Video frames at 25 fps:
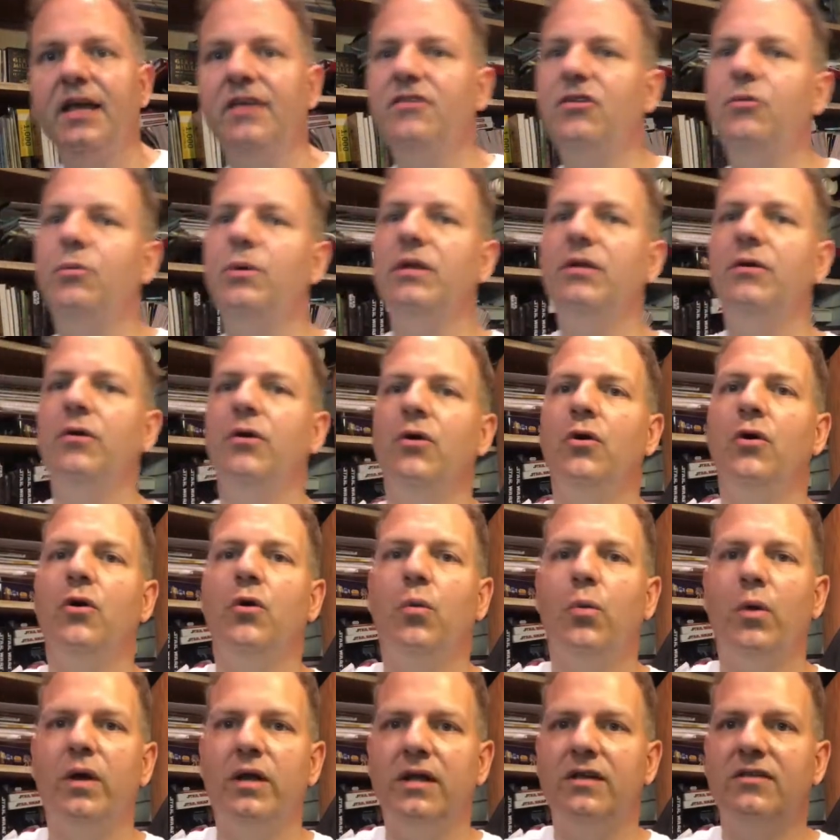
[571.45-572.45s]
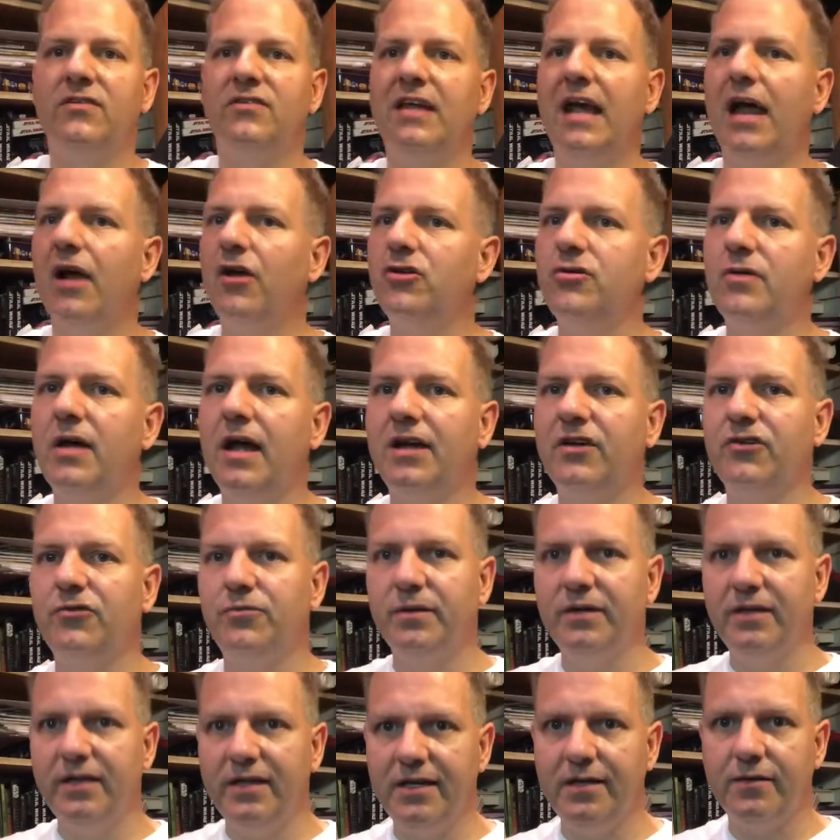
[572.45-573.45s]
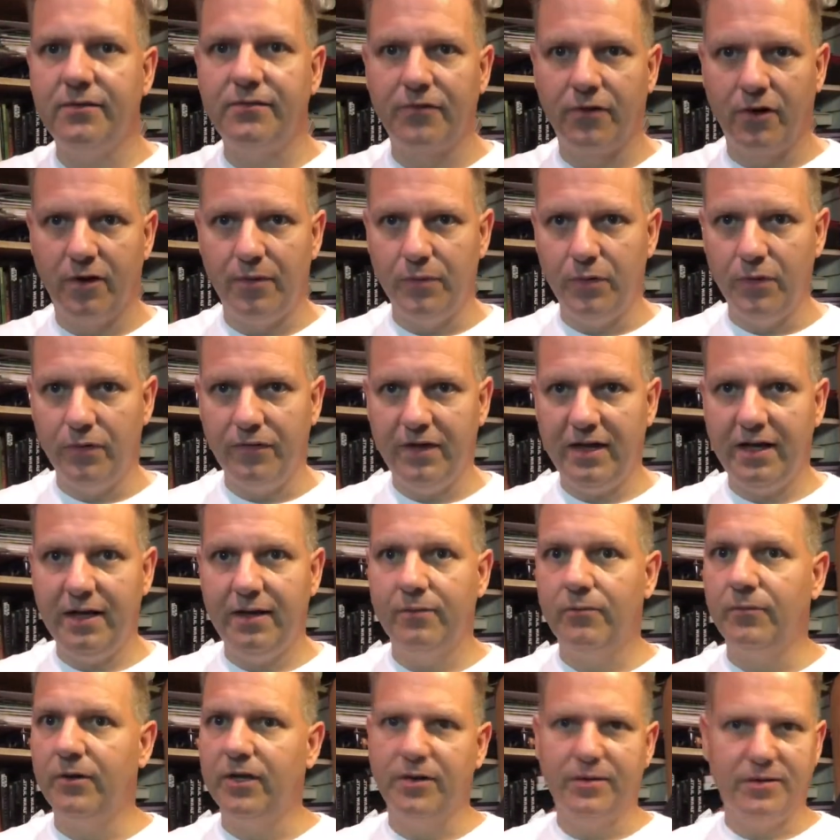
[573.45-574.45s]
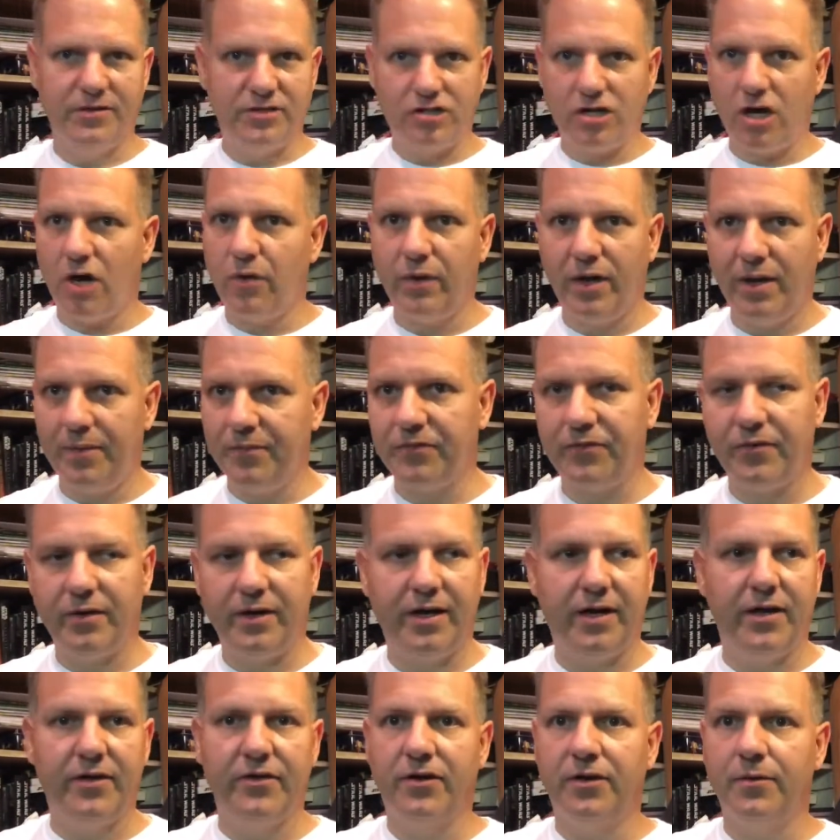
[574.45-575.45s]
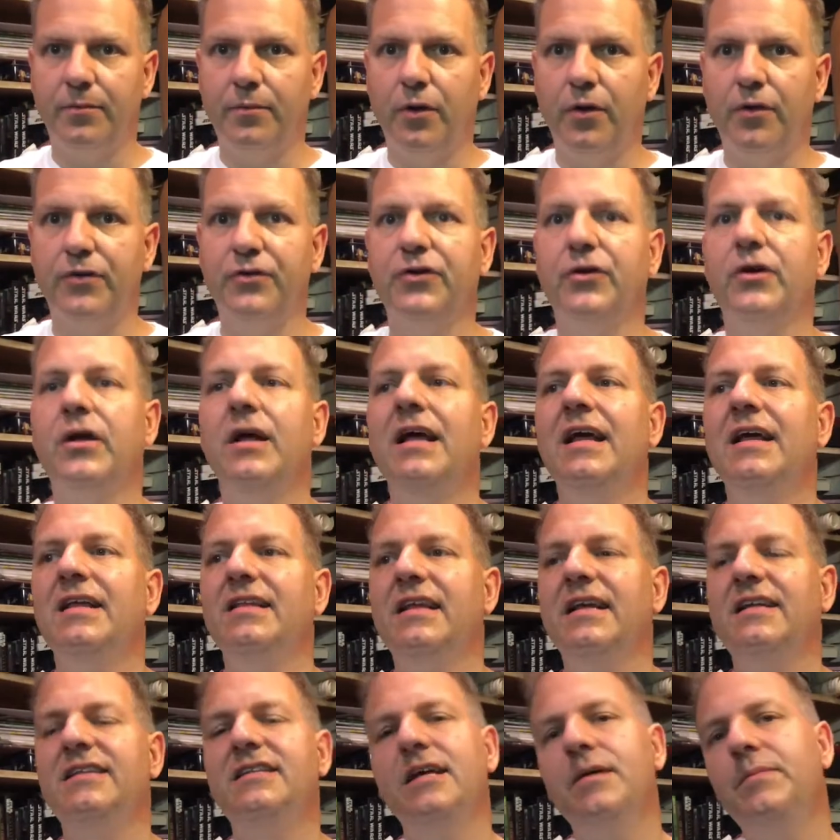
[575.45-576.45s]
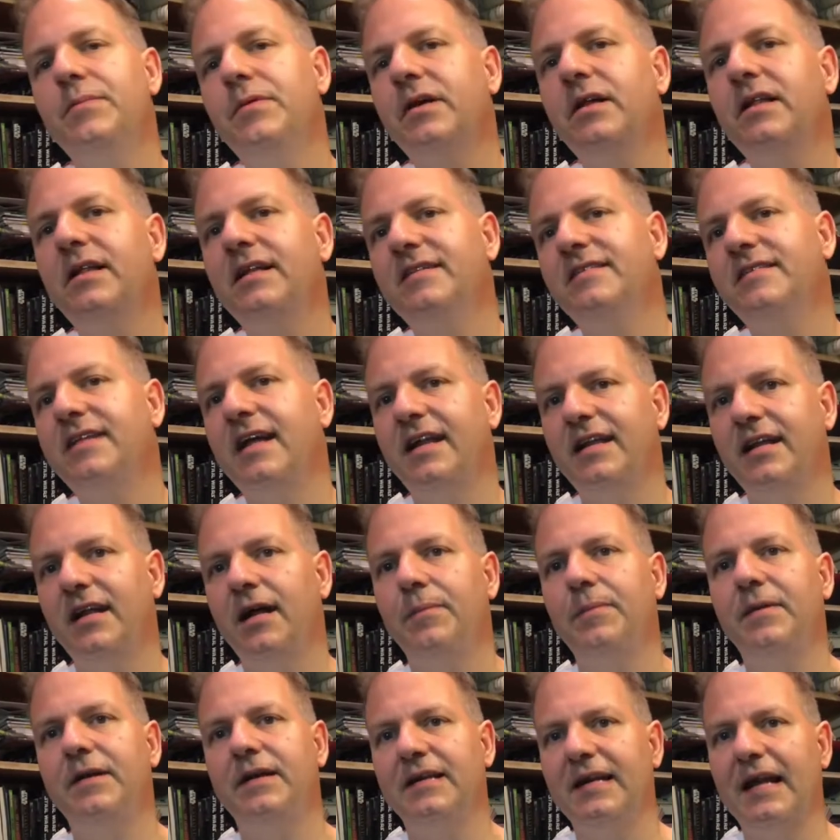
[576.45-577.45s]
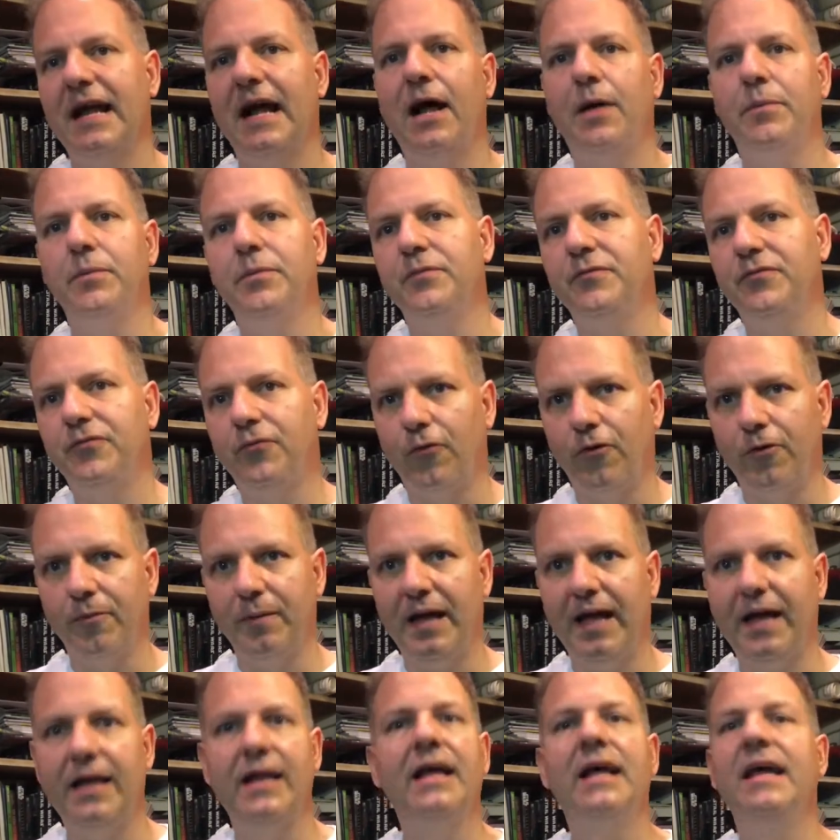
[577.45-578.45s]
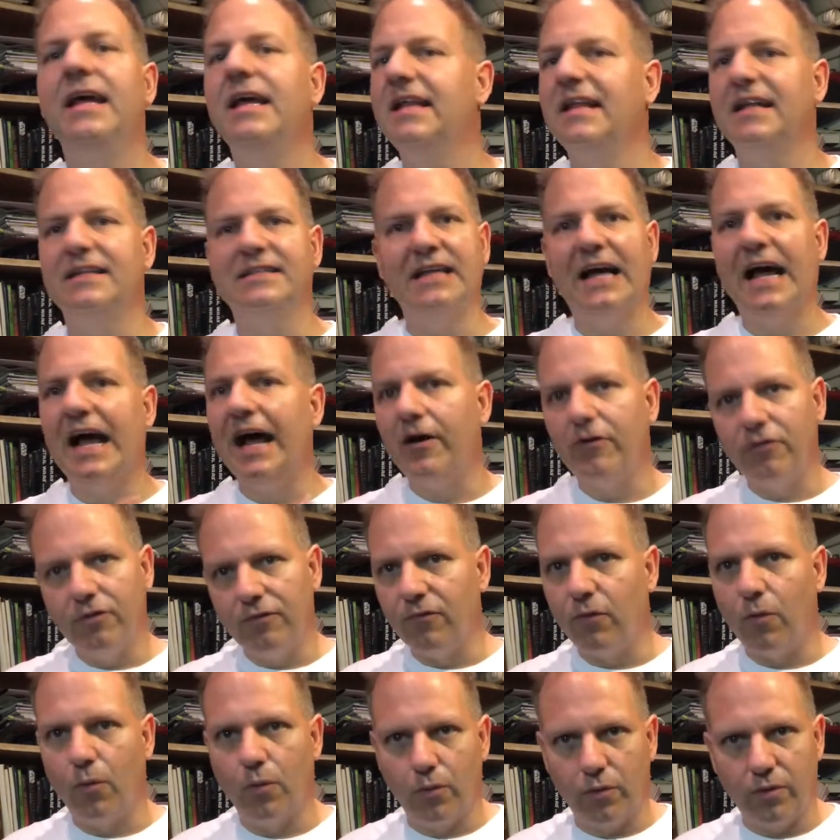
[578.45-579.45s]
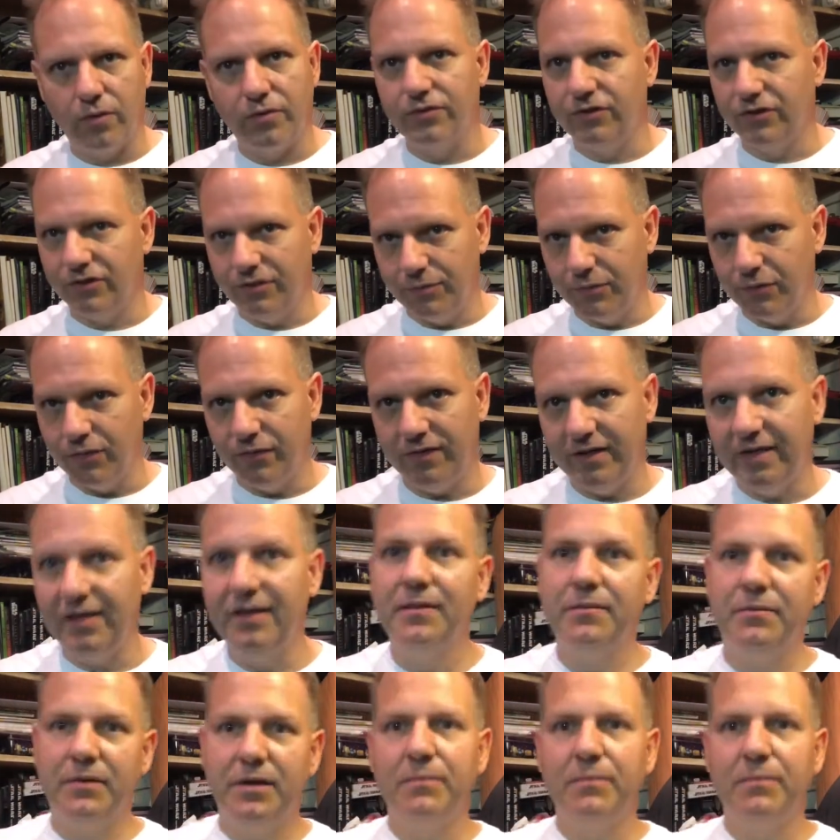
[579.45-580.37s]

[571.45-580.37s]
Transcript: See, when a soundtrack is released for a movie, whether it's John Williams or any other composer, they typically set it up in an album format that's out of order to the movie.